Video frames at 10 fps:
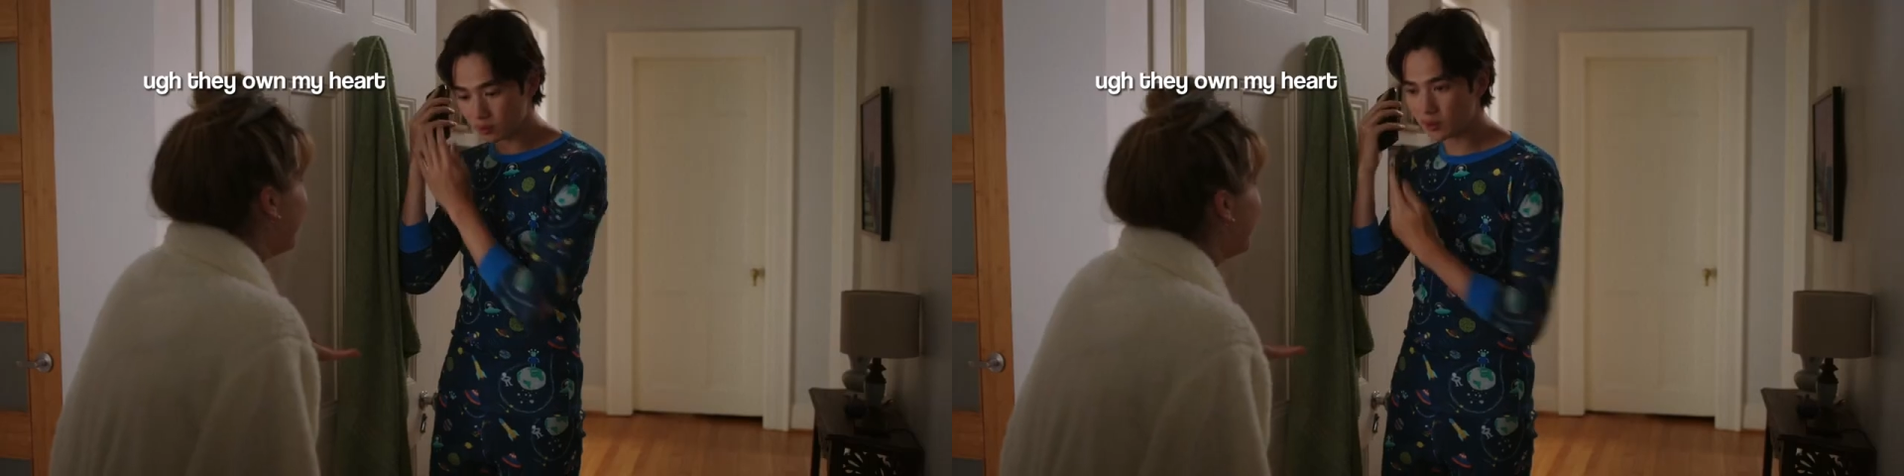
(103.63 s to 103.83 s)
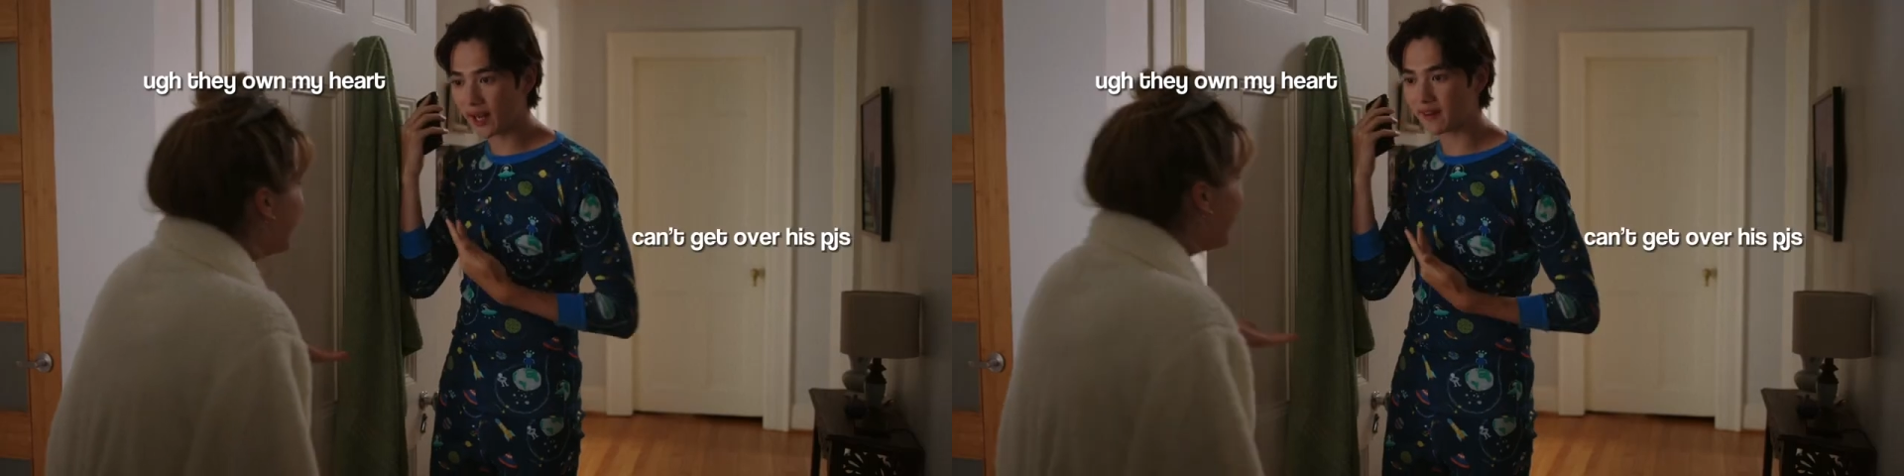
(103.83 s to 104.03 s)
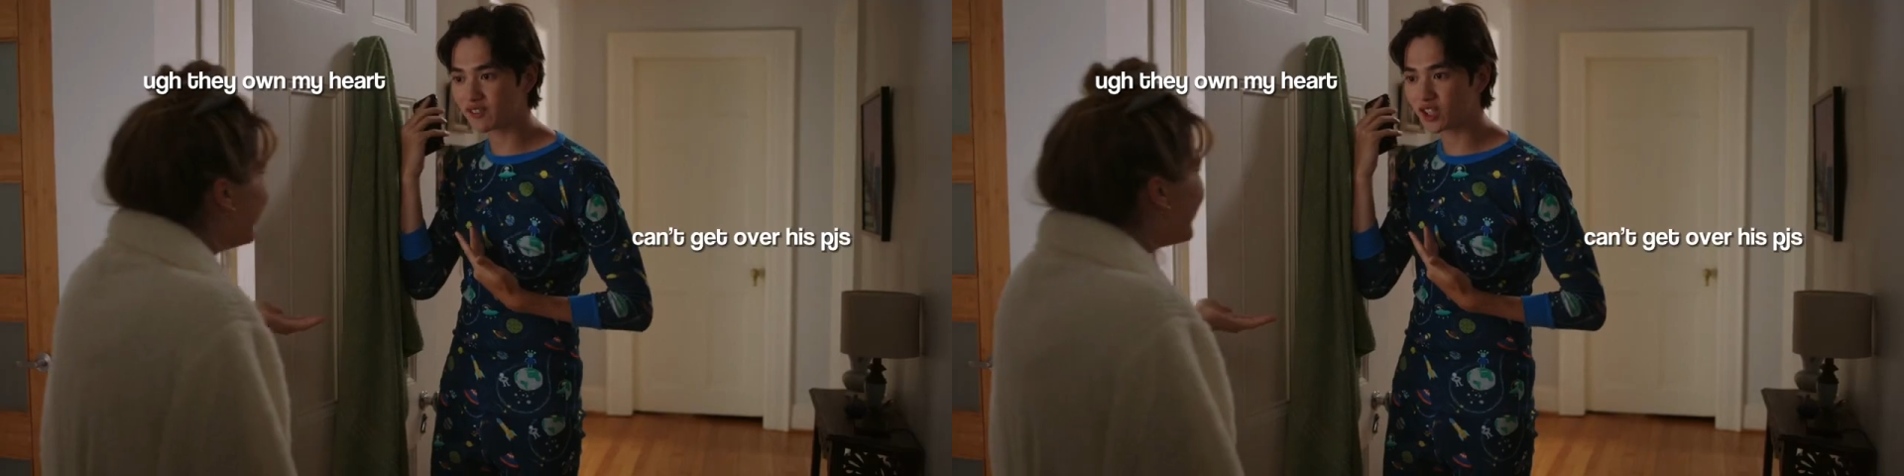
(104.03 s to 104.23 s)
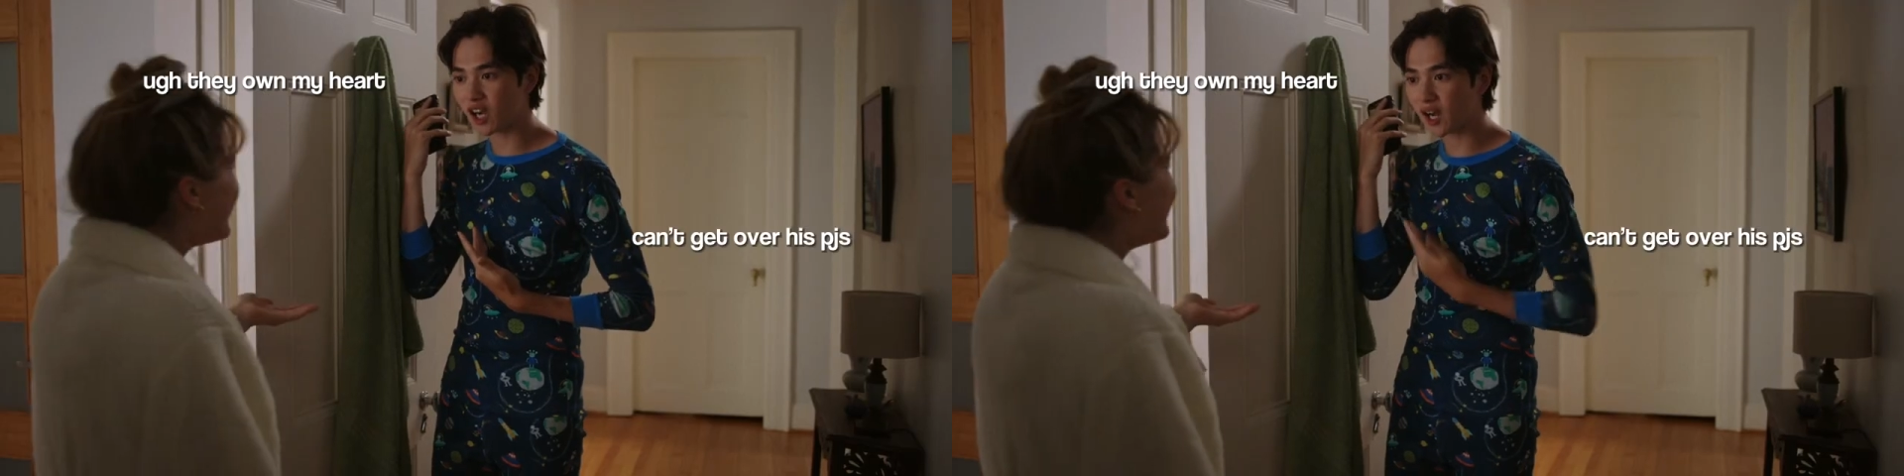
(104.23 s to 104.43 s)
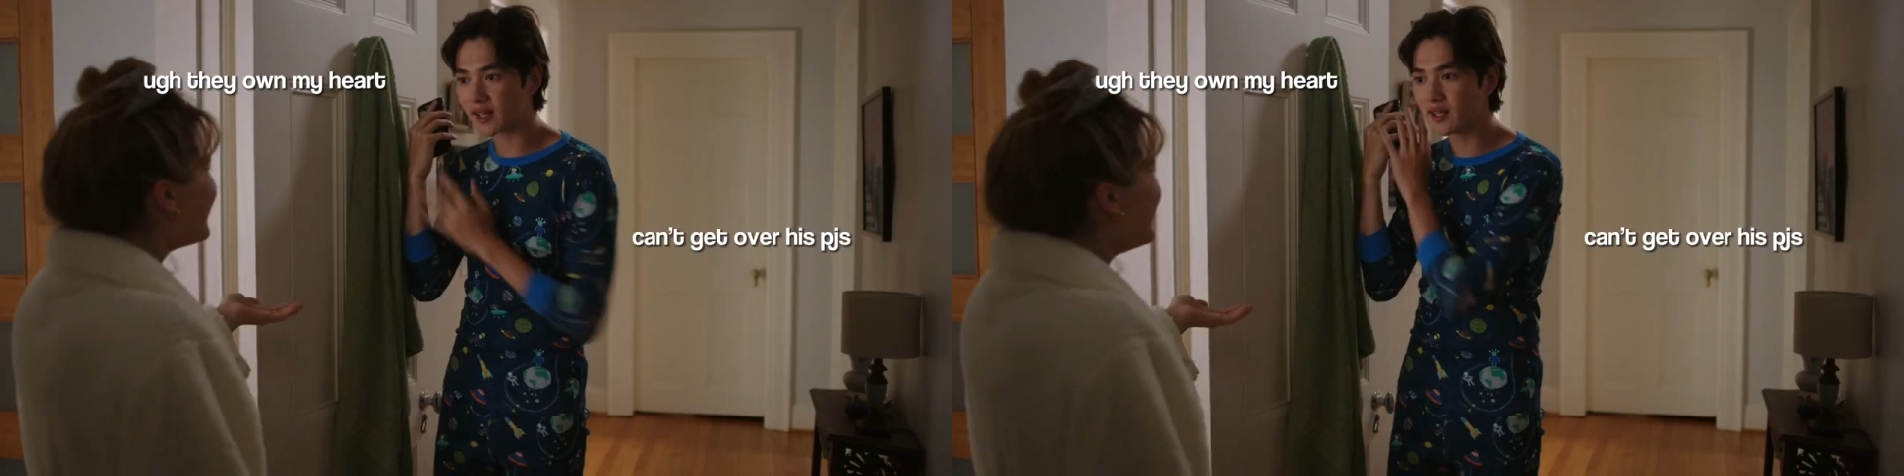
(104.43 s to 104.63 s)
Okay, I
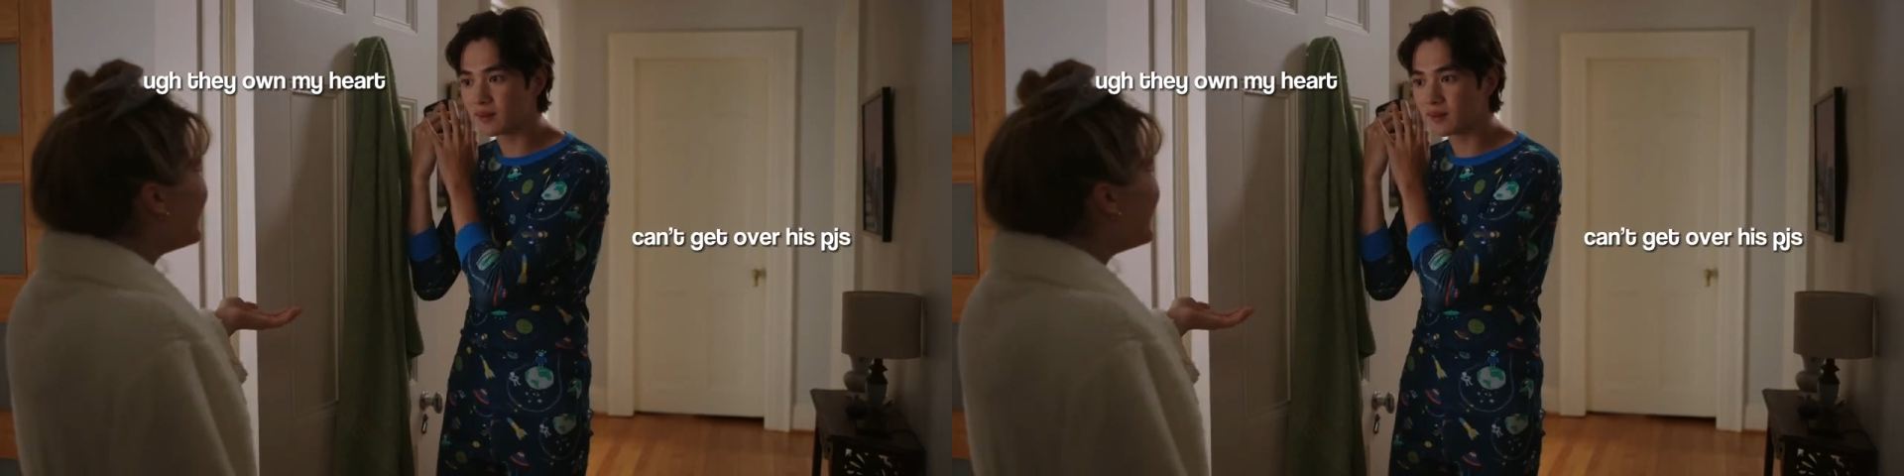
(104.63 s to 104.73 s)
forgot